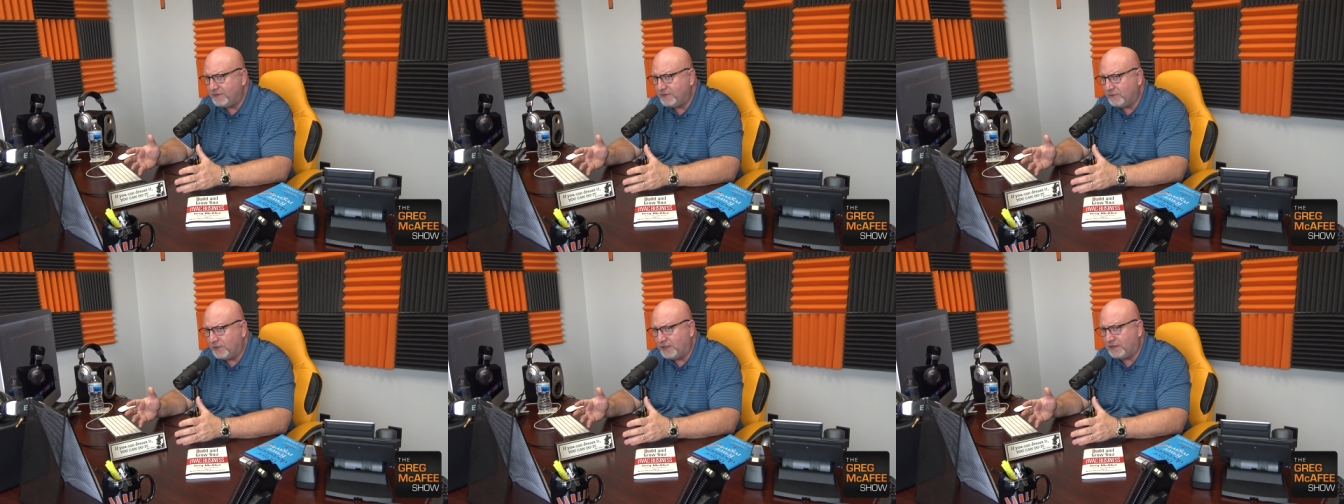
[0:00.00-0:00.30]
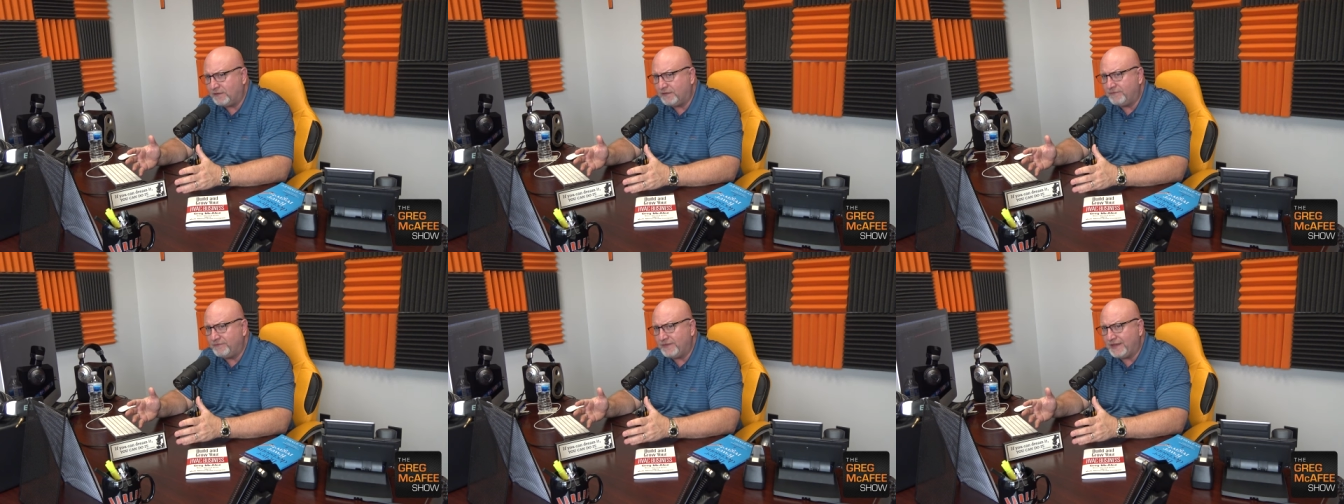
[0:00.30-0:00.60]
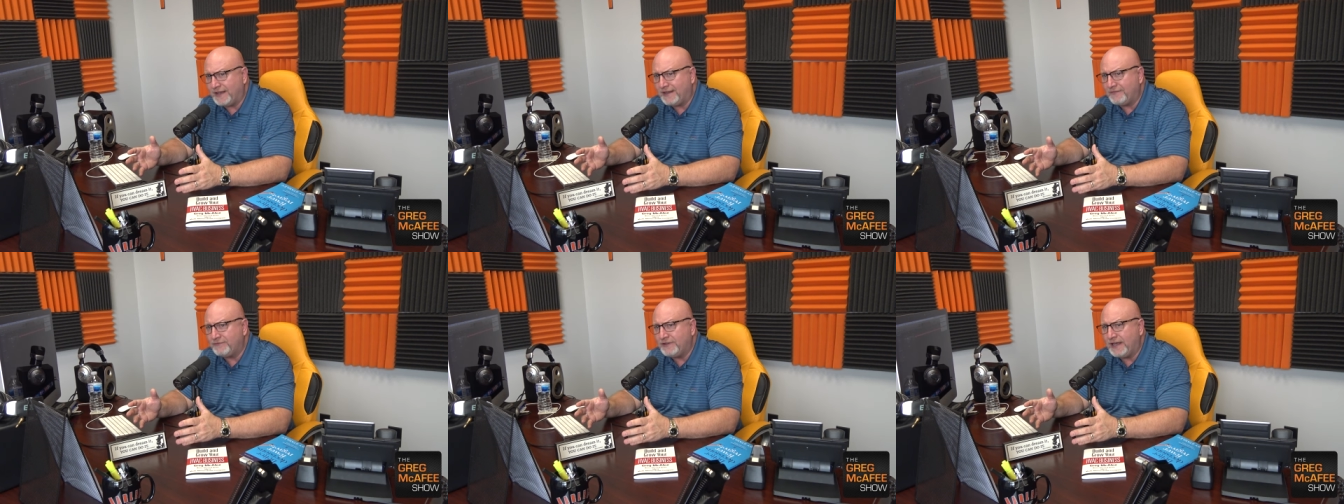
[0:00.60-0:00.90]
Well,
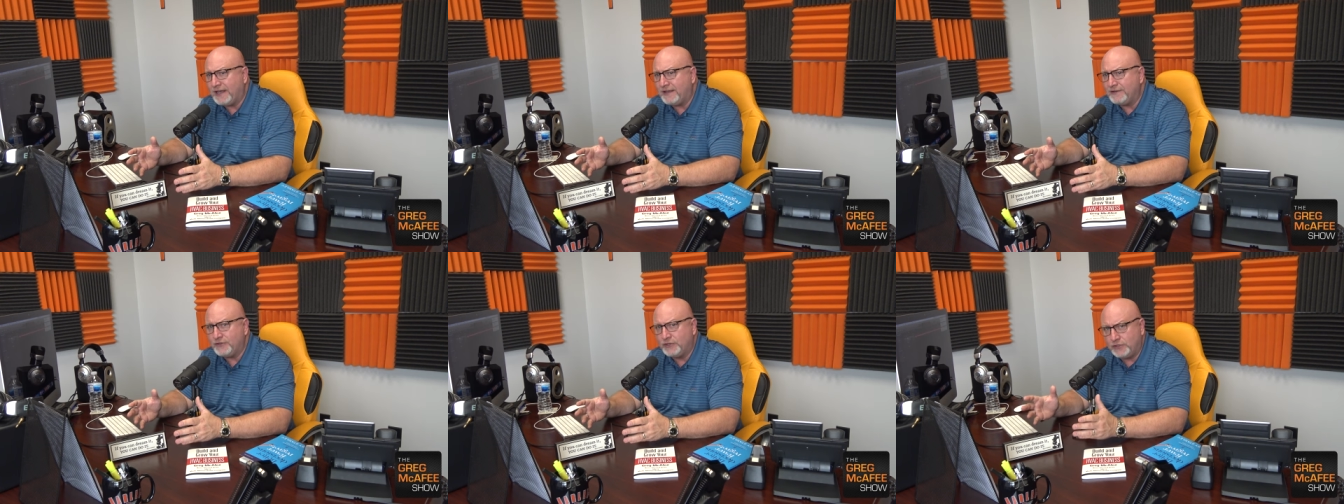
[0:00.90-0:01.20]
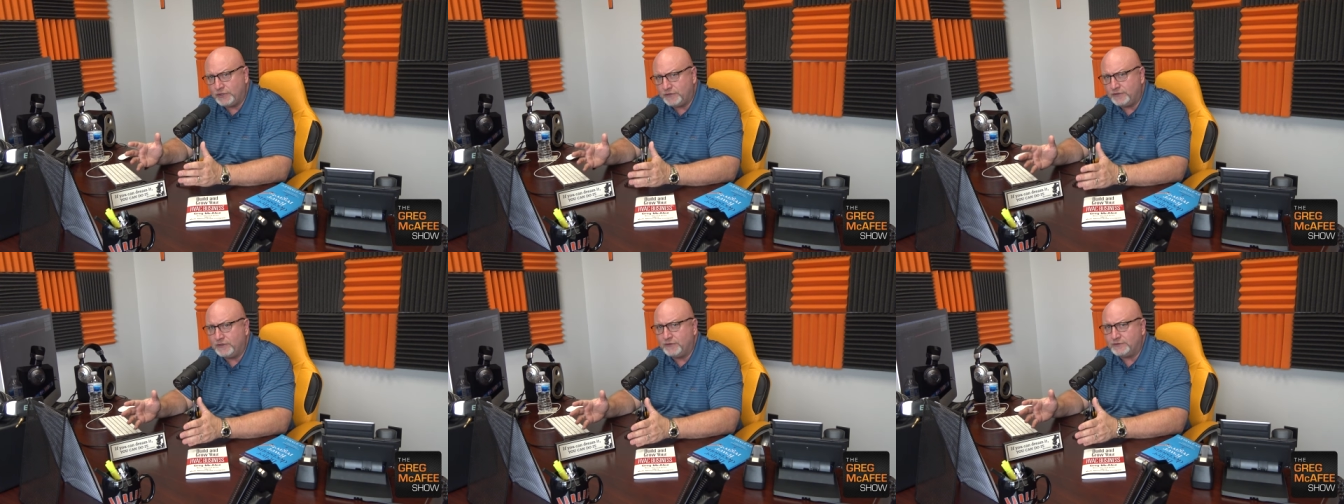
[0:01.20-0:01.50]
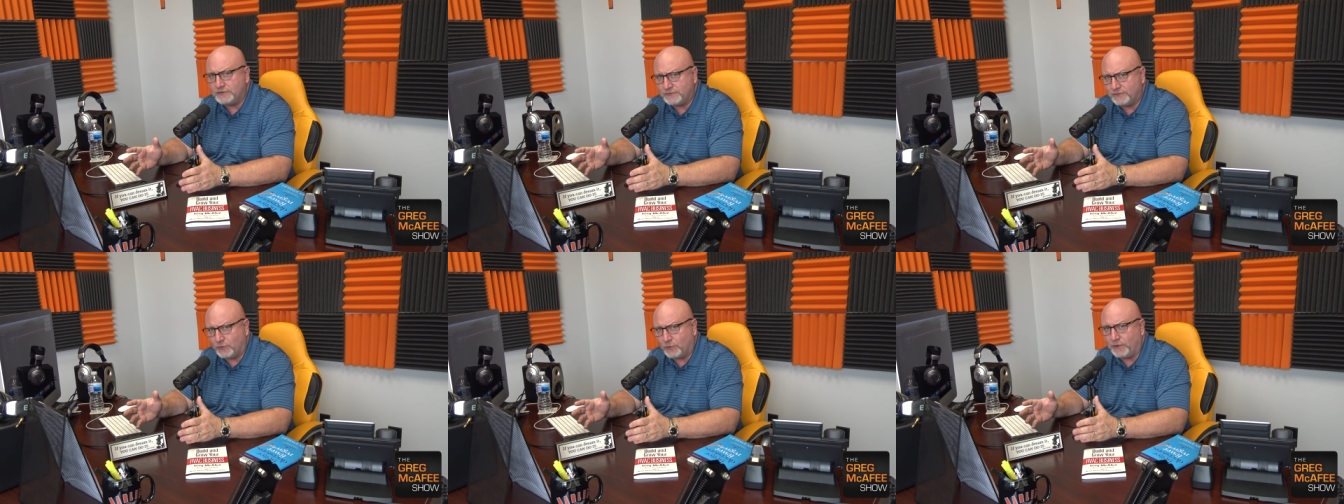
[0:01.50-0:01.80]
I've got good
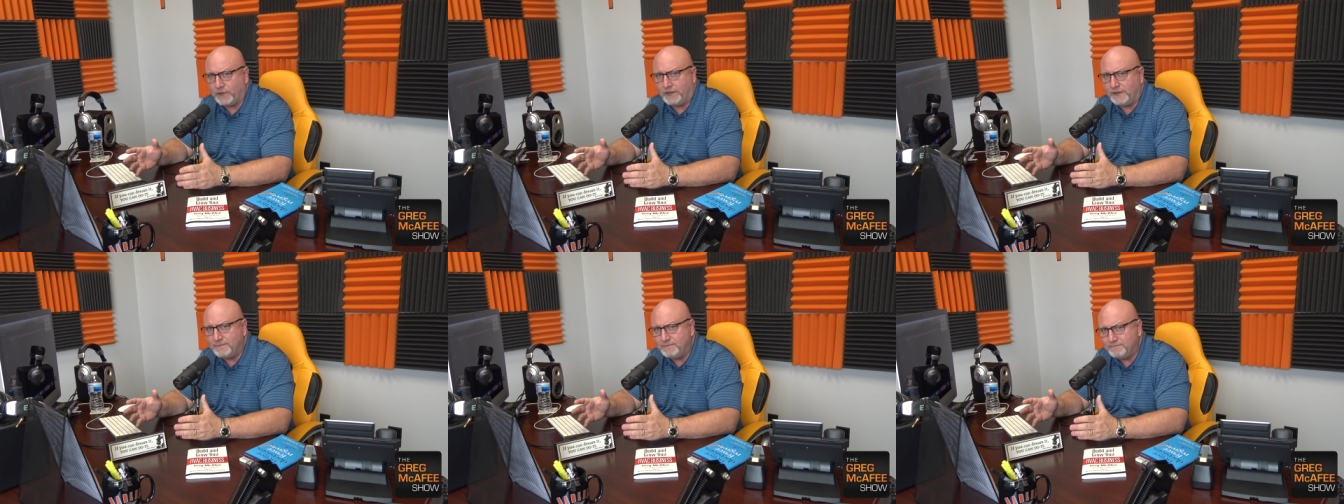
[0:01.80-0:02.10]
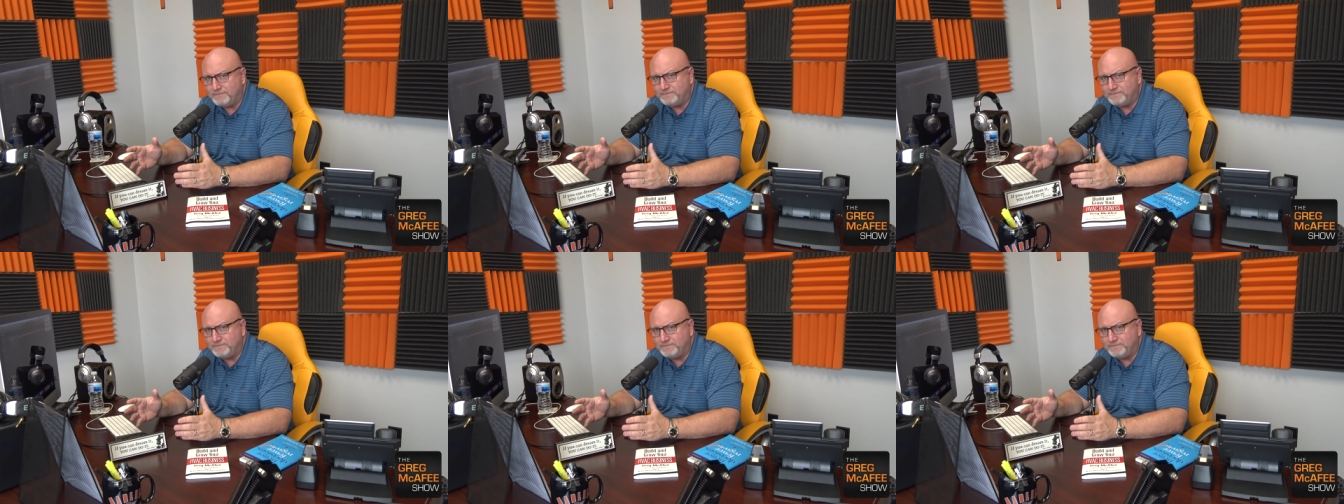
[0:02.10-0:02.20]
news for you.